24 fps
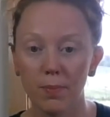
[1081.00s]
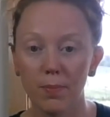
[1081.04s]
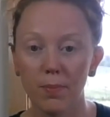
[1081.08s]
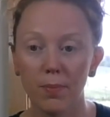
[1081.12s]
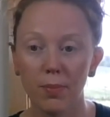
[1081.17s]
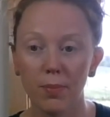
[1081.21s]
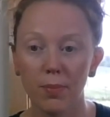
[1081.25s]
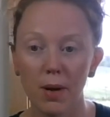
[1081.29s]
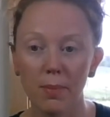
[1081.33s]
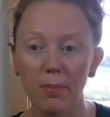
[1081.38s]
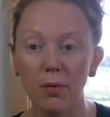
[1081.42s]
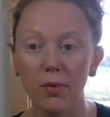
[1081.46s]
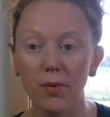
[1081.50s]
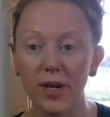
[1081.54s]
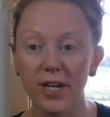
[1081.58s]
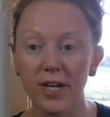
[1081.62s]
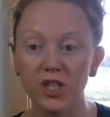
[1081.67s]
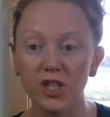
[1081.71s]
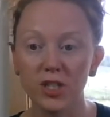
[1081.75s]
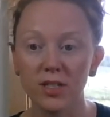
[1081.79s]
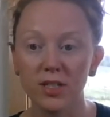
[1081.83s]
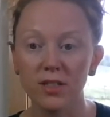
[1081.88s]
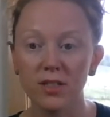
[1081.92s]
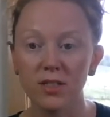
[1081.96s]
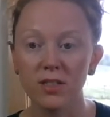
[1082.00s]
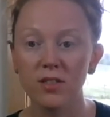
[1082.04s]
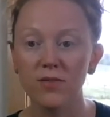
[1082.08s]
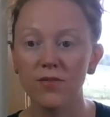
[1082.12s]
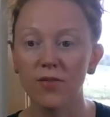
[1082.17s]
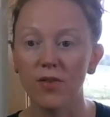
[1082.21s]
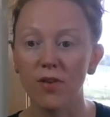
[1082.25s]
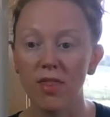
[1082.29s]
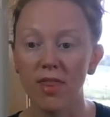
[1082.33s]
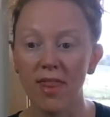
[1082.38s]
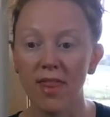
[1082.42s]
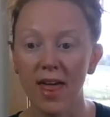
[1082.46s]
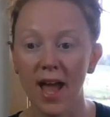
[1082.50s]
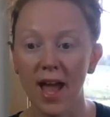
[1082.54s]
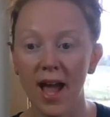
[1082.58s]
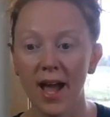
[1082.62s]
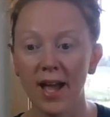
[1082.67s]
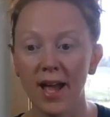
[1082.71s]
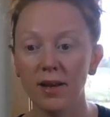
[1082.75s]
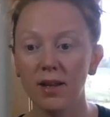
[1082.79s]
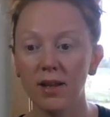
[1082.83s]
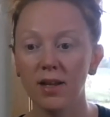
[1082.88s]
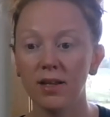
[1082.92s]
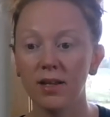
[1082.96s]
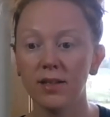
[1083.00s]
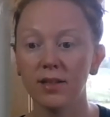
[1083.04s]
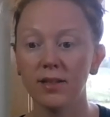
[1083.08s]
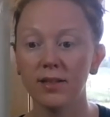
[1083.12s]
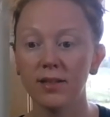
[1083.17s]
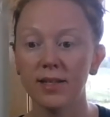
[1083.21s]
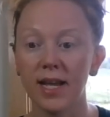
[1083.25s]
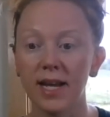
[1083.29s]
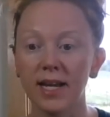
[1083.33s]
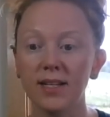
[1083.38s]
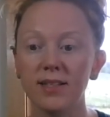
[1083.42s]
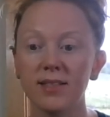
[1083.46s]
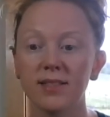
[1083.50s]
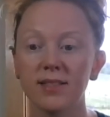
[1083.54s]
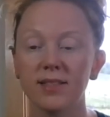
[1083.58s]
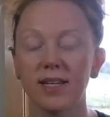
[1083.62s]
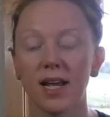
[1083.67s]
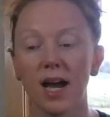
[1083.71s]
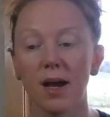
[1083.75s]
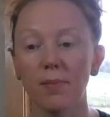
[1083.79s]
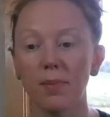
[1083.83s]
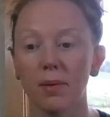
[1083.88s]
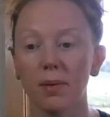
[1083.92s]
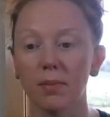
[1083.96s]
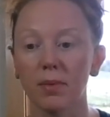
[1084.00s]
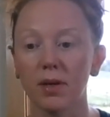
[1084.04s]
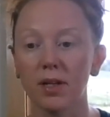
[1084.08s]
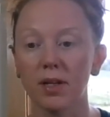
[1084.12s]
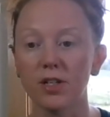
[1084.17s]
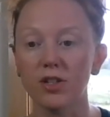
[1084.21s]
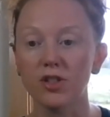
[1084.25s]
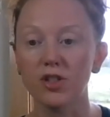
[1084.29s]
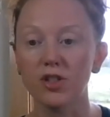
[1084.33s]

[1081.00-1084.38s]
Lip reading: preparations for that next step, I'm going to